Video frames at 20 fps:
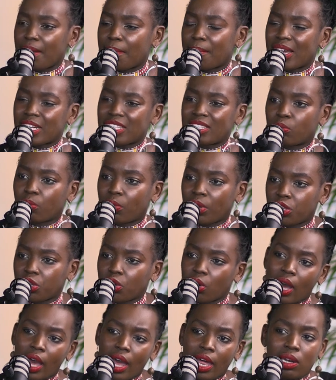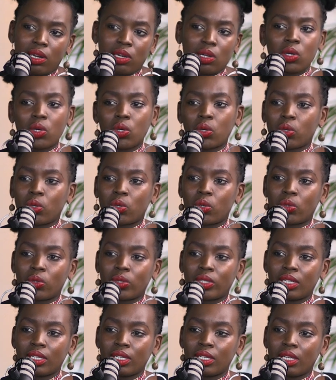But when you're
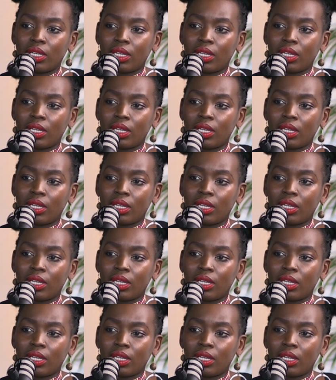alone,